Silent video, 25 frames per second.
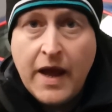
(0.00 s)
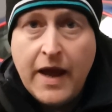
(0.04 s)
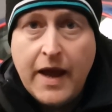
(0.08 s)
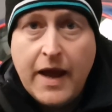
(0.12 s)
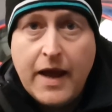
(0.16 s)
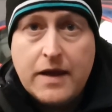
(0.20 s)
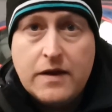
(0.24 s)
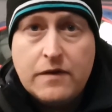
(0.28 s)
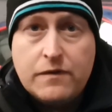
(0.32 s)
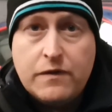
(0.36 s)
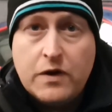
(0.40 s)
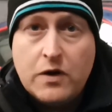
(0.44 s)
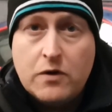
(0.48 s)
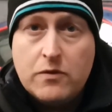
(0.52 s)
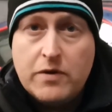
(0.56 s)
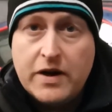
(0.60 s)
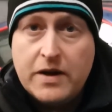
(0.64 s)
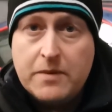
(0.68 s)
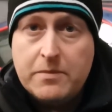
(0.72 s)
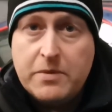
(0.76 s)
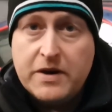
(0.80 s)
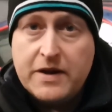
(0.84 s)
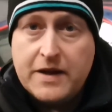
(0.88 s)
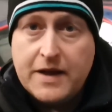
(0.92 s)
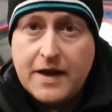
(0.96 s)
Uh, if you know
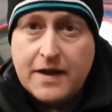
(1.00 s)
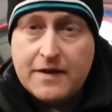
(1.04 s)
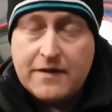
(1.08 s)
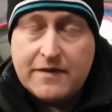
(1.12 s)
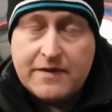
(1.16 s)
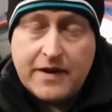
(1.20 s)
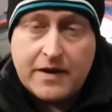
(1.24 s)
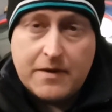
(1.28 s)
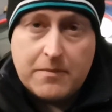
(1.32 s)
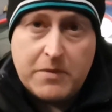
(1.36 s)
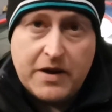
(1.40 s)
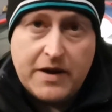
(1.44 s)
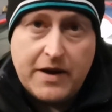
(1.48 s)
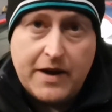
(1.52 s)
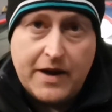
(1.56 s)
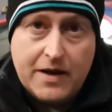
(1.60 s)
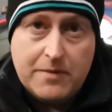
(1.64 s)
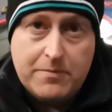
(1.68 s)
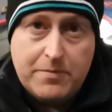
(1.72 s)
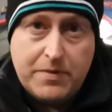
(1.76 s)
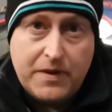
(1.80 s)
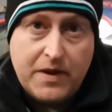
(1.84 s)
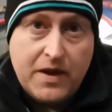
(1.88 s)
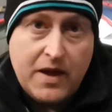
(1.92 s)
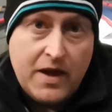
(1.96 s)
anybody else that it might
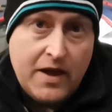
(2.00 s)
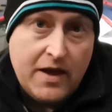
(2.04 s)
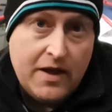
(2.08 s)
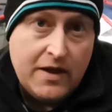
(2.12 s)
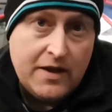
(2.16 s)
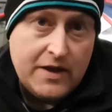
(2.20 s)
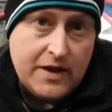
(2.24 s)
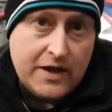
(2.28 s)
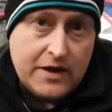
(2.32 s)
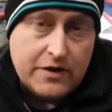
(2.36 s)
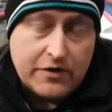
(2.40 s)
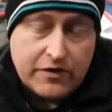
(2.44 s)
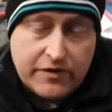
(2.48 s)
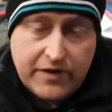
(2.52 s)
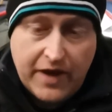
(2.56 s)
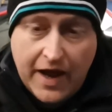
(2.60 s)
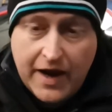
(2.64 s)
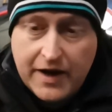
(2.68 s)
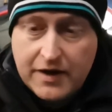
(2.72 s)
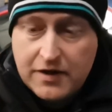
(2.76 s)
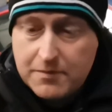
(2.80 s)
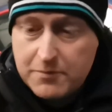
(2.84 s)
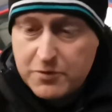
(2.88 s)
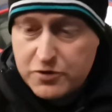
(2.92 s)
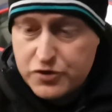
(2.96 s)
help, either
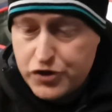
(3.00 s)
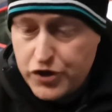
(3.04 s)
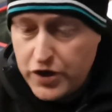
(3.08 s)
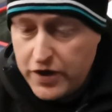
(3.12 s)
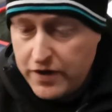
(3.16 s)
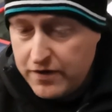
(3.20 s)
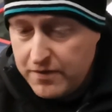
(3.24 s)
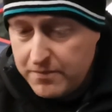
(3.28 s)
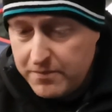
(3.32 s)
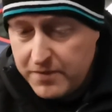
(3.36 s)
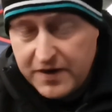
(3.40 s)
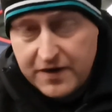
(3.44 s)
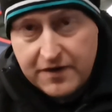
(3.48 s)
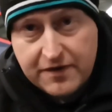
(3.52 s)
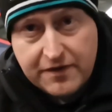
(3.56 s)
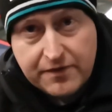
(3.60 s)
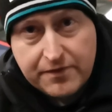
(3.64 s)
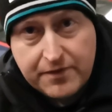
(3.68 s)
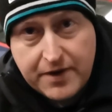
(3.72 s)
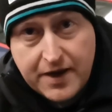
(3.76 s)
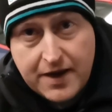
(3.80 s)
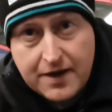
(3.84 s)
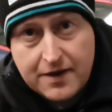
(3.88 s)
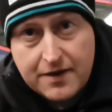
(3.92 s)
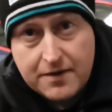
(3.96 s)
tag them or share them in it
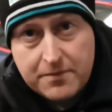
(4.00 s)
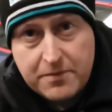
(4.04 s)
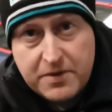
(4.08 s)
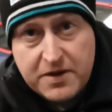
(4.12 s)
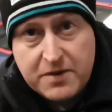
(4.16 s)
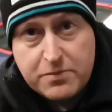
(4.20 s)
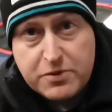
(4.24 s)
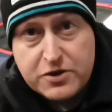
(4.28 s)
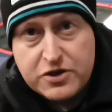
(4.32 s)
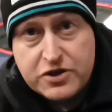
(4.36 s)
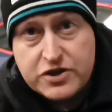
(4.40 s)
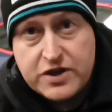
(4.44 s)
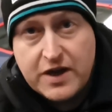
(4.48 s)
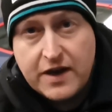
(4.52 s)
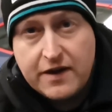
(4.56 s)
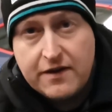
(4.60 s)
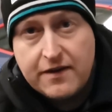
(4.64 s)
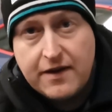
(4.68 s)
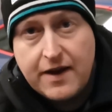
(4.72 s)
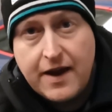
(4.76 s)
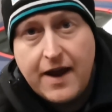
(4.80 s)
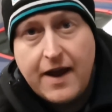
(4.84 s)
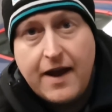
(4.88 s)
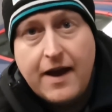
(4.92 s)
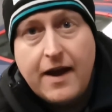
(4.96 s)
as well. It'd be
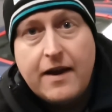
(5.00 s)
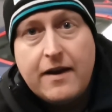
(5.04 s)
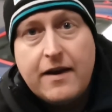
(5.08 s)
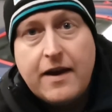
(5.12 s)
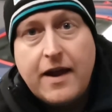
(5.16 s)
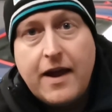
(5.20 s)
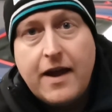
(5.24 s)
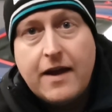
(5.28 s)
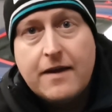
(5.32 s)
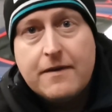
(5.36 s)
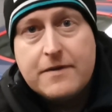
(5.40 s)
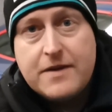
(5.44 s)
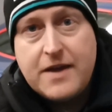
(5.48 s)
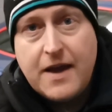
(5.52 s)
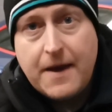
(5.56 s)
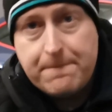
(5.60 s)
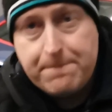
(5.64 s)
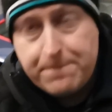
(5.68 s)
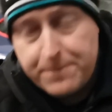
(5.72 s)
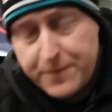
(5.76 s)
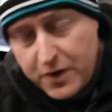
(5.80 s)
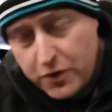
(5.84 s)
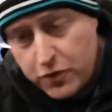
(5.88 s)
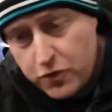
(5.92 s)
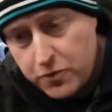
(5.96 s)
appreciated. And uh, yeah,
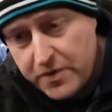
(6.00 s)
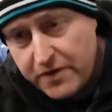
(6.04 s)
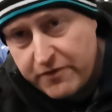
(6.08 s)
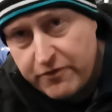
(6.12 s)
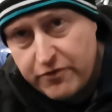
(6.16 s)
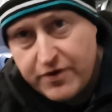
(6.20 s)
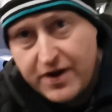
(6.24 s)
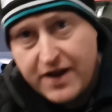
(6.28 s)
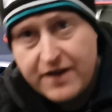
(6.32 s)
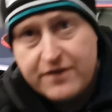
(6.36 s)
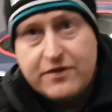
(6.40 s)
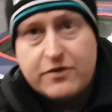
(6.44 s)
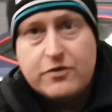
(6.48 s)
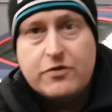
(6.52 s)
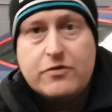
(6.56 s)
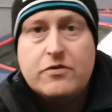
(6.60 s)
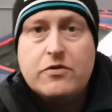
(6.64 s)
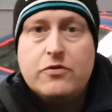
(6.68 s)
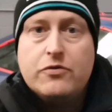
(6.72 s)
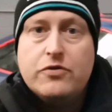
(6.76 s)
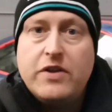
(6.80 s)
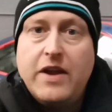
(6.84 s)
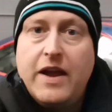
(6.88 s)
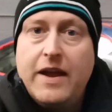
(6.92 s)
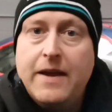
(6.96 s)
Hope everyone has a
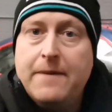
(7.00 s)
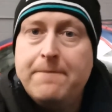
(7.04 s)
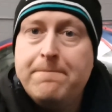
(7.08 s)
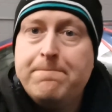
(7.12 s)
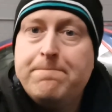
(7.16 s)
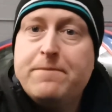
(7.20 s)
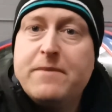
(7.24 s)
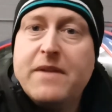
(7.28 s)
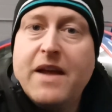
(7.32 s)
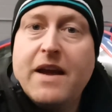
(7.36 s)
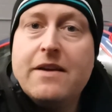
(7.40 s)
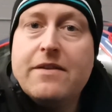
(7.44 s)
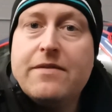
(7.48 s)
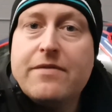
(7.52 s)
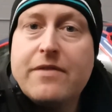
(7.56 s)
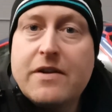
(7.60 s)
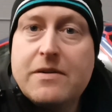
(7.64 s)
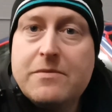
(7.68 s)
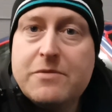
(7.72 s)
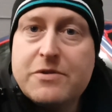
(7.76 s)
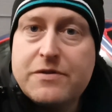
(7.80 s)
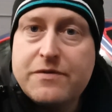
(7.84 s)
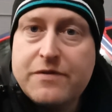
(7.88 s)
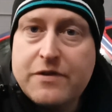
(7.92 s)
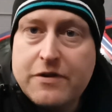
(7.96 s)
good day. Thanks
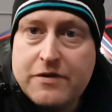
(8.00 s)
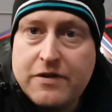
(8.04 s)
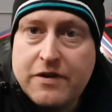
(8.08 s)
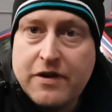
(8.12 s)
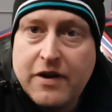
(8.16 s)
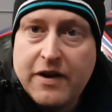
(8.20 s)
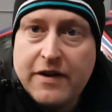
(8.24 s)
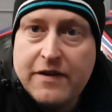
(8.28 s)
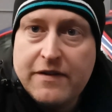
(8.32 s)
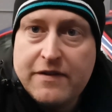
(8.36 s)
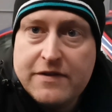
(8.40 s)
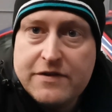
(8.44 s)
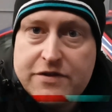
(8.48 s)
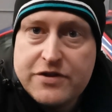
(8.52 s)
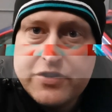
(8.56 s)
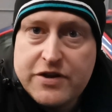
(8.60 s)
very much for looking, guys.